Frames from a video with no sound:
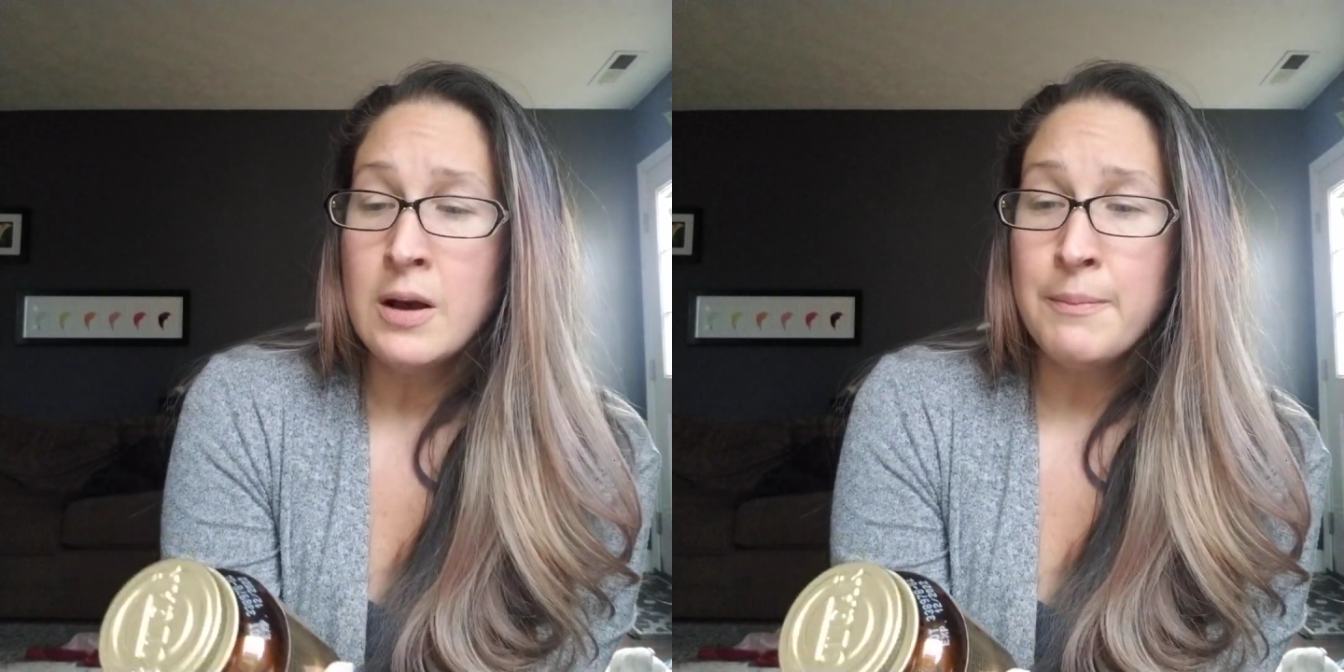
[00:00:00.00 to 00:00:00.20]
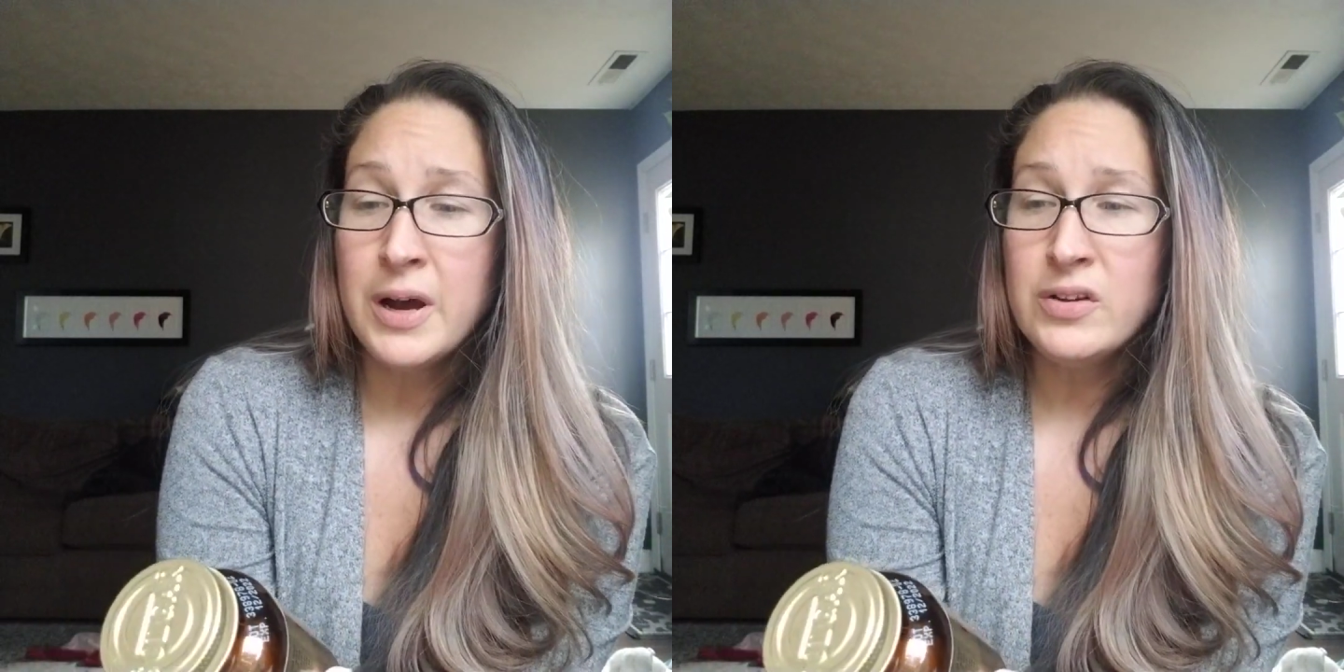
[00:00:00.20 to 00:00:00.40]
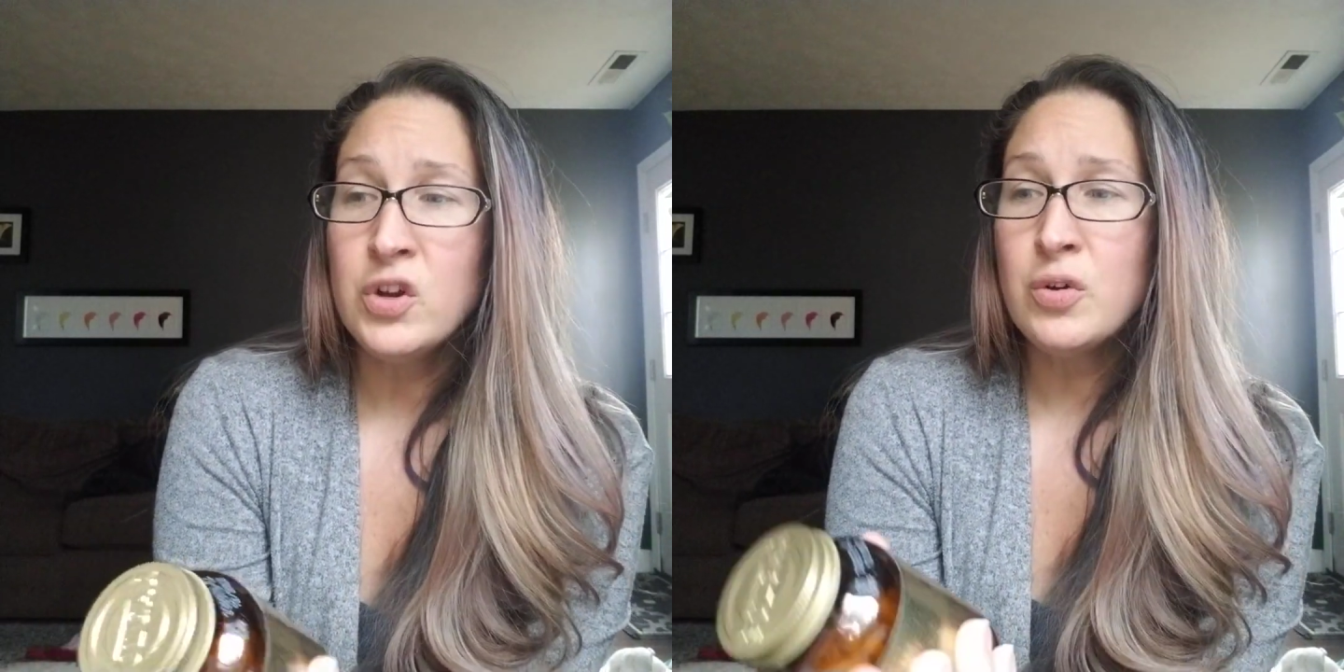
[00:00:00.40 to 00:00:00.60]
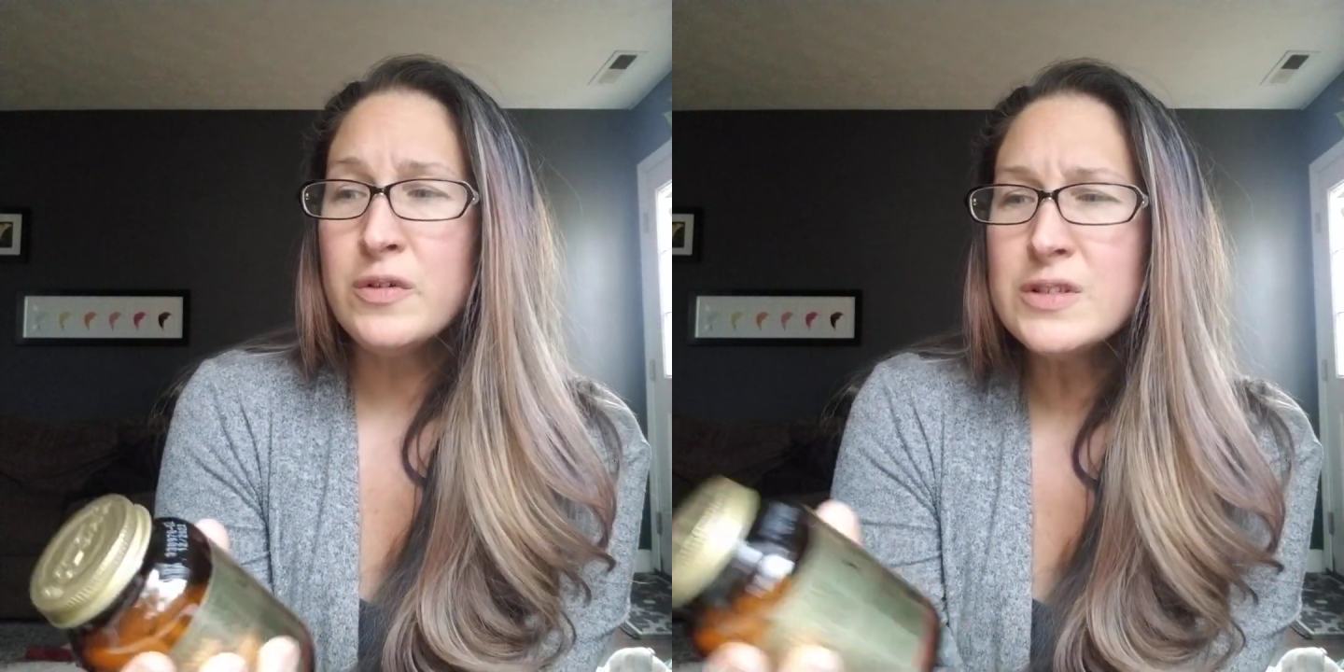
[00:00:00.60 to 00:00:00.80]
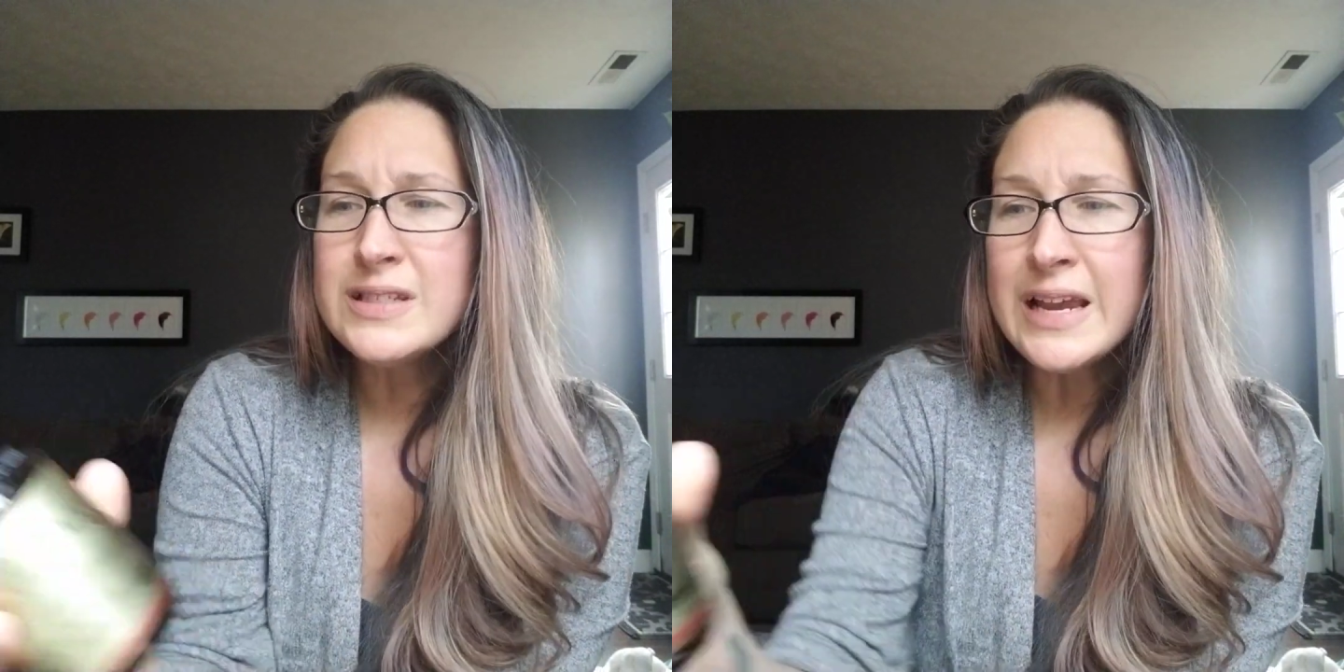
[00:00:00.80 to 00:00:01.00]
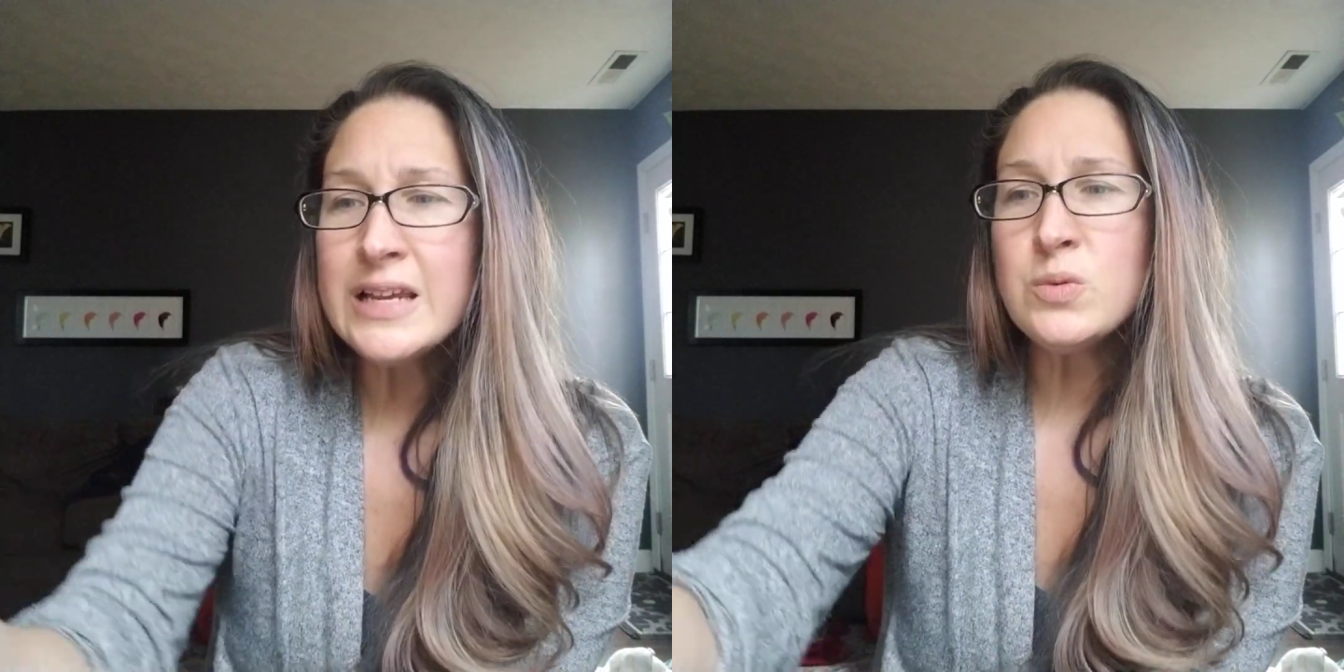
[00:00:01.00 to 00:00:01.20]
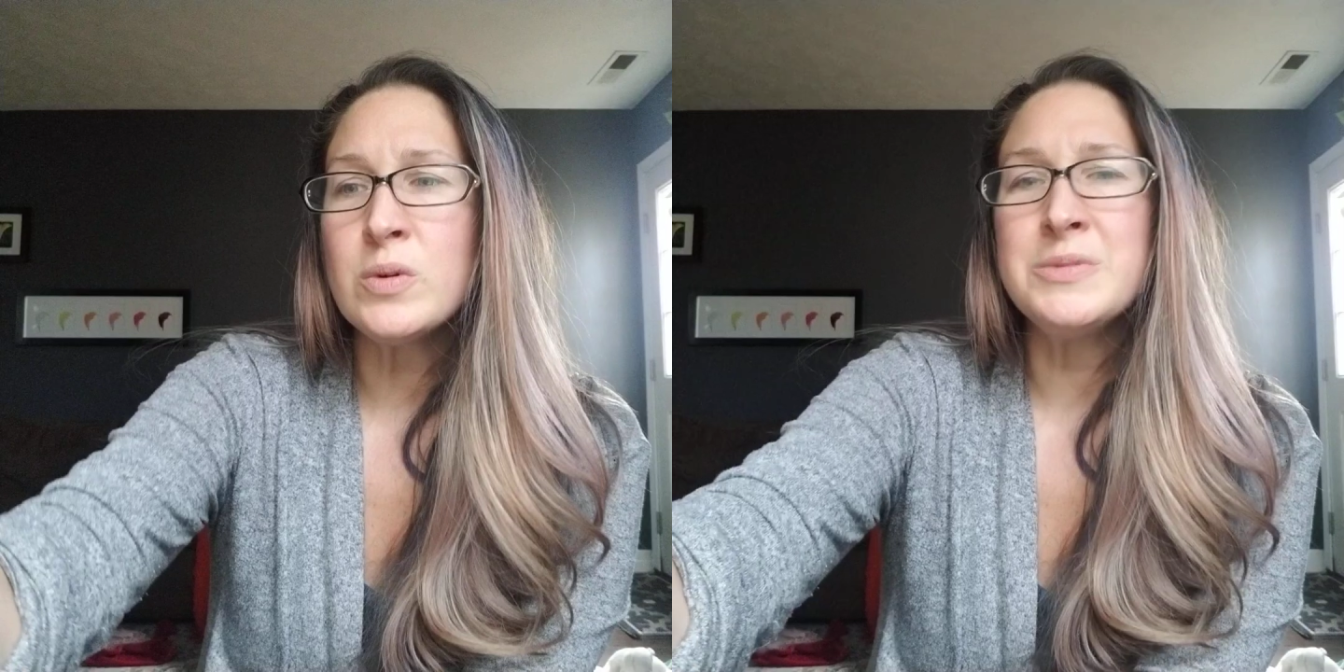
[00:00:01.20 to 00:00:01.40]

But those days where I'm